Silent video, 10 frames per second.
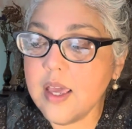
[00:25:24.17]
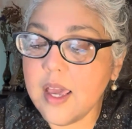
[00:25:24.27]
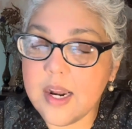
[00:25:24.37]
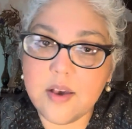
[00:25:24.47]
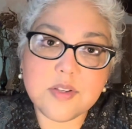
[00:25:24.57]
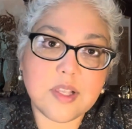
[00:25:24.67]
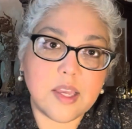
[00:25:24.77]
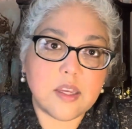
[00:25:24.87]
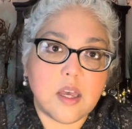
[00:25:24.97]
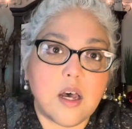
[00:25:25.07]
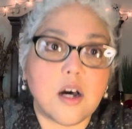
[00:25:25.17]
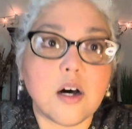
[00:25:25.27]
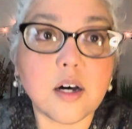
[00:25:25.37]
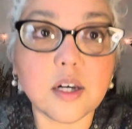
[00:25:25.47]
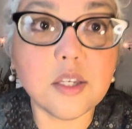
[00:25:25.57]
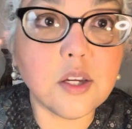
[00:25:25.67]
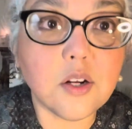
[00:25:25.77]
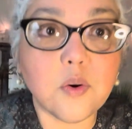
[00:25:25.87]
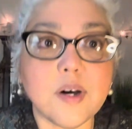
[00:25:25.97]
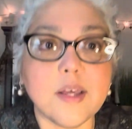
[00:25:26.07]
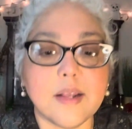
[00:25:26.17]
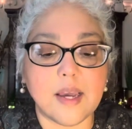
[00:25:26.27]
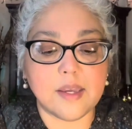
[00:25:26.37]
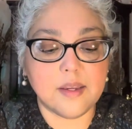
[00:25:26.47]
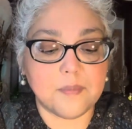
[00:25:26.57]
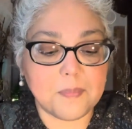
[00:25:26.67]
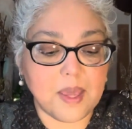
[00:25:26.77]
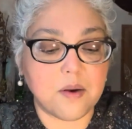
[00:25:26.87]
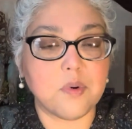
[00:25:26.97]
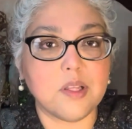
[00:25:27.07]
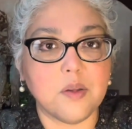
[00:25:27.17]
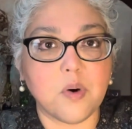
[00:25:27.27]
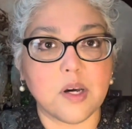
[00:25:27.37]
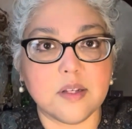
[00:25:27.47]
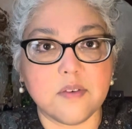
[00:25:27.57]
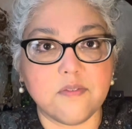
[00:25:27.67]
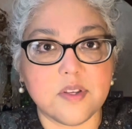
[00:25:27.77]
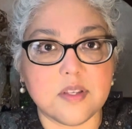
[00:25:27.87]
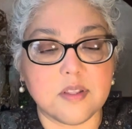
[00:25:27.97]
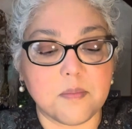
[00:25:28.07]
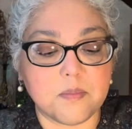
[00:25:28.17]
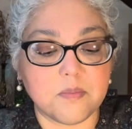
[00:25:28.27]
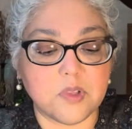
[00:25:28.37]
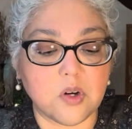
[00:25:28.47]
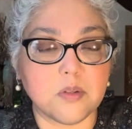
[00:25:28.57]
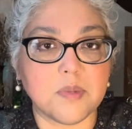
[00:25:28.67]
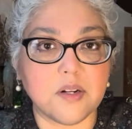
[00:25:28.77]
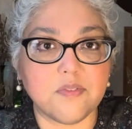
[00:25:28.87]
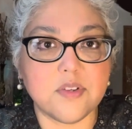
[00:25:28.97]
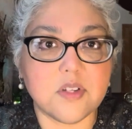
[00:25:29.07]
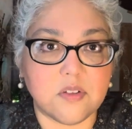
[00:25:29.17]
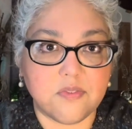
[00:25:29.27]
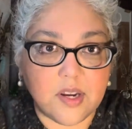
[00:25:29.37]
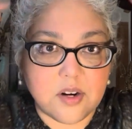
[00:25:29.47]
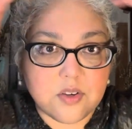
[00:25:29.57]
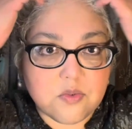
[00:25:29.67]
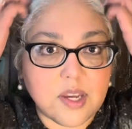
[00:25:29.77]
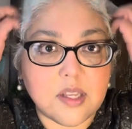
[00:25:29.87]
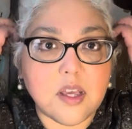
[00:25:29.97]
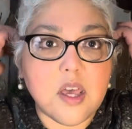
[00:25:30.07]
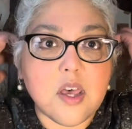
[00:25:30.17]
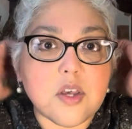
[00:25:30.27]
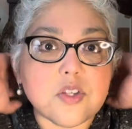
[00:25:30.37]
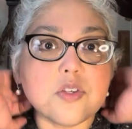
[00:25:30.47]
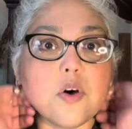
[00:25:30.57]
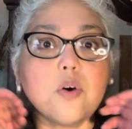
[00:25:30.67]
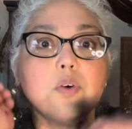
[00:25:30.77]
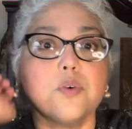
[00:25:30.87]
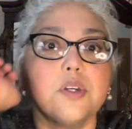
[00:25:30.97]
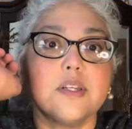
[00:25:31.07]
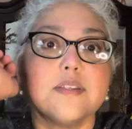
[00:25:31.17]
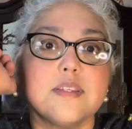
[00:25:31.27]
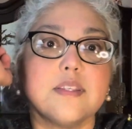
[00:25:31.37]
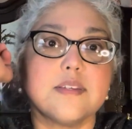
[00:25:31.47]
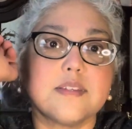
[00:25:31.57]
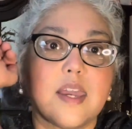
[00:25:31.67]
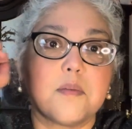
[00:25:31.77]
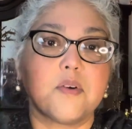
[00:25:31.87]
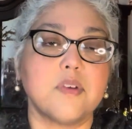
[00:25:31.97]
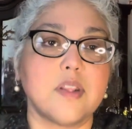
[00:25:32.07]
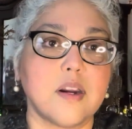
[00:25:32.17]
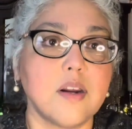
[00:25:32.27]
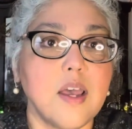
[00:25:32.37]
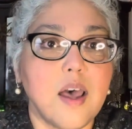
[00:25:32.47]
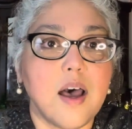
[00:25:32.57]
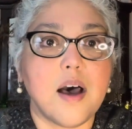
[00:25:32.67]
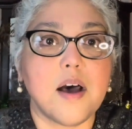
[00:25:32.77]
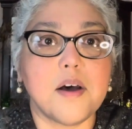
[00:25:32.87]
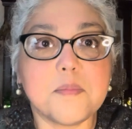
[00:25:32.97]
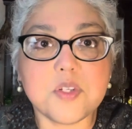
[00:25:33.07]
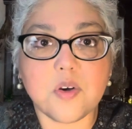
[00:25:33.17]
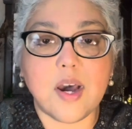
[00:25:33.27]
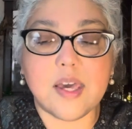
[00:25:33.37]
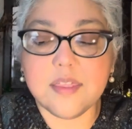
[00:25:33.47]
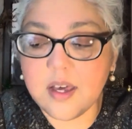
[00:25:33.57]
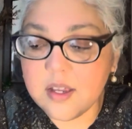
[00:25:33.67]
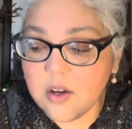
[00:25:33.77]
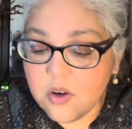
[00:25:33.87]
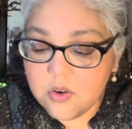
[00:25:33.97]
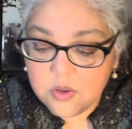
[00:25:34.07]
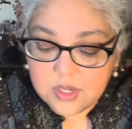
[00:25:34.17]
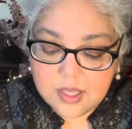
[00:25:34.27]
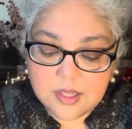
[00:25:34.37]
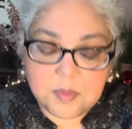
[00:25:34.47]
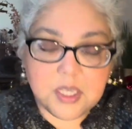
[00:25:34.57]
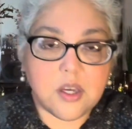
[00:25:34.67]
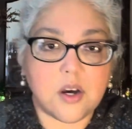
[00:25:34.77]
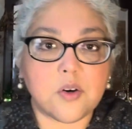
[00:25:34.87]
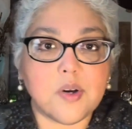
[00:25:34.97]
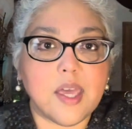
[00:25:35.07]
And I was like, oh, you know what? I, I really want to visit the local metaphysical fairs, right? So, oh, you can see the scab over there. Um, so I thought, oh, okay, let me go.